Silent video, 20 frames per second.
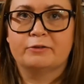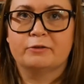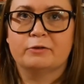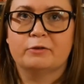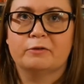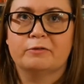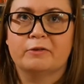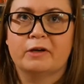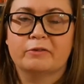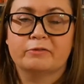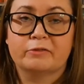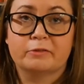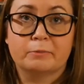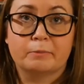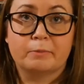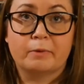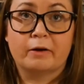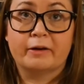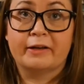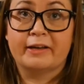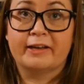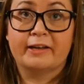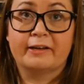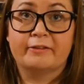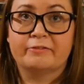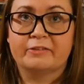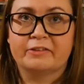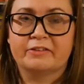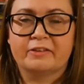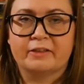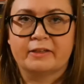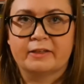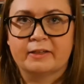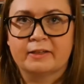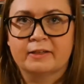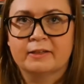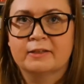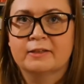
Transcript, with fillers: to go out and buy everything.